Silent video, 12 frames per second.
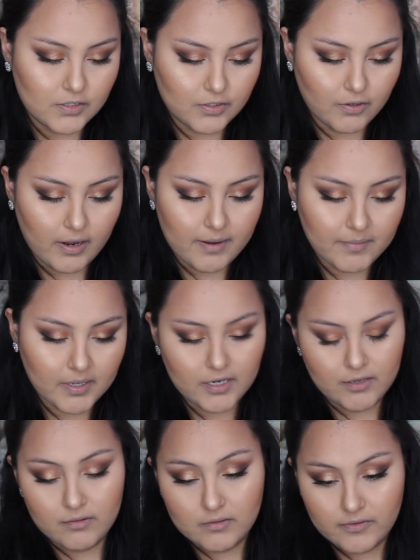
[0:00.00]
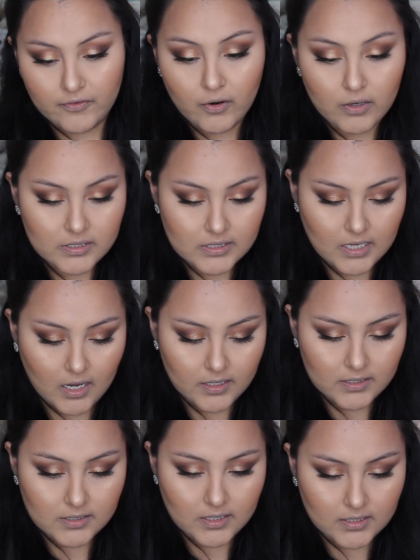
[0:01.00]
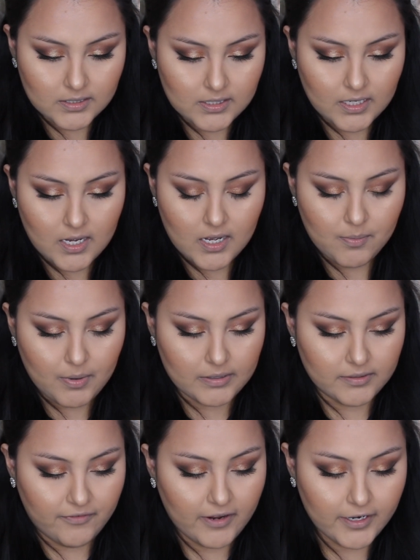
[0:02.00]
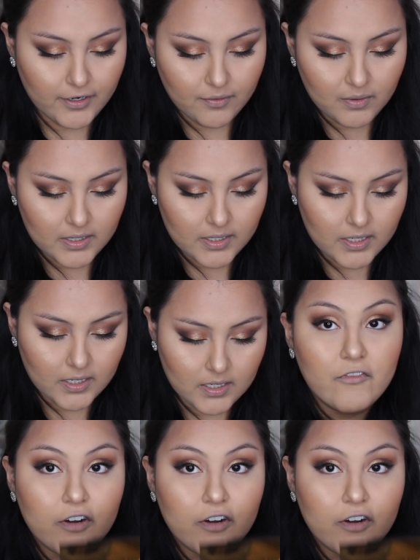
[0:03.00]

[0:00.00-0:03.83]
So I'm going to use, of course, the Anastasia Brow Definer one.